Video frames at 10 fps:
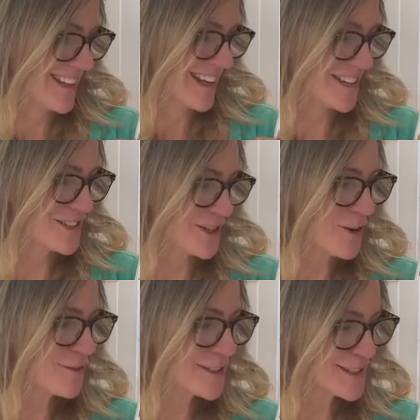and
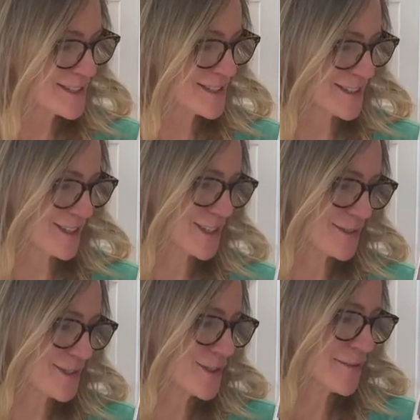dove into the study of
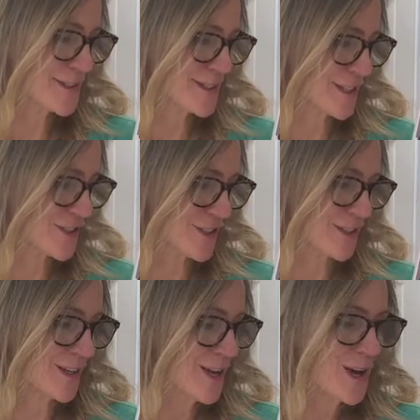surface tension,